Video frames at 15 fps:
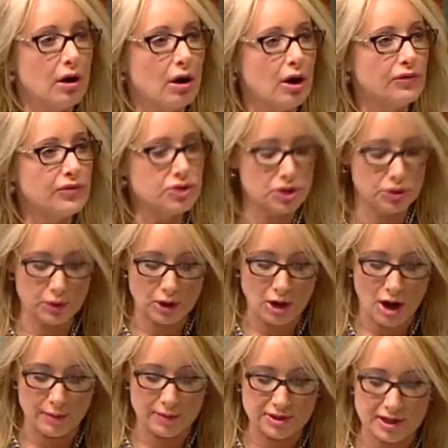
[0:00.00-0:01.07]
offered to
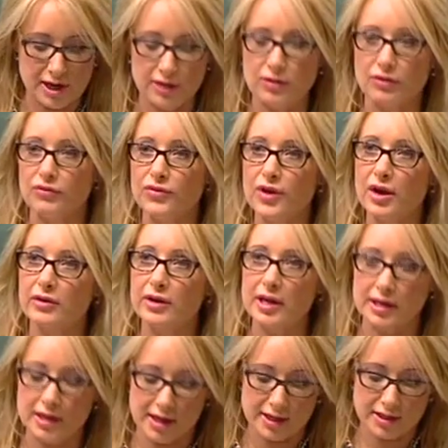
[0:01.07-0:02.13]
accommodate the
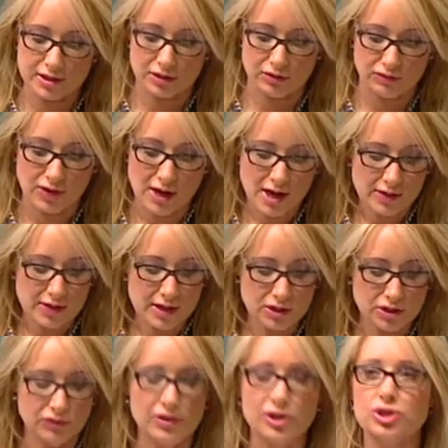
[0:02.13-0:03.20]
varying needs of the
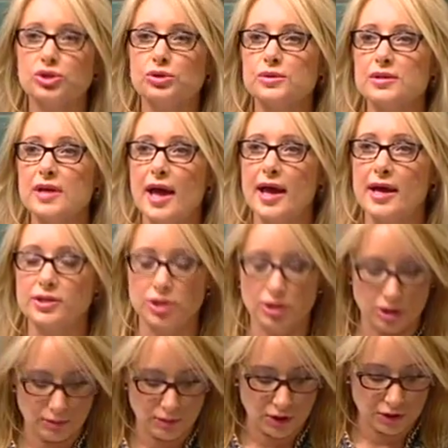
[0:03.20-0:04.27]
individuals and
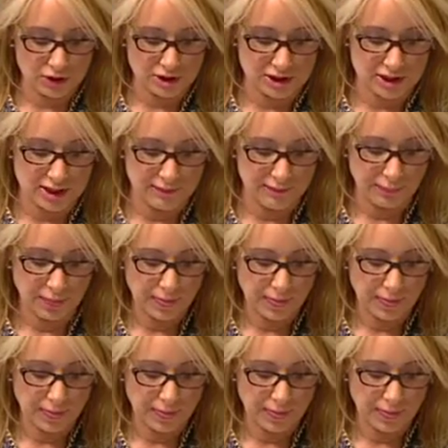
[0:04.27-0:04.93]
community.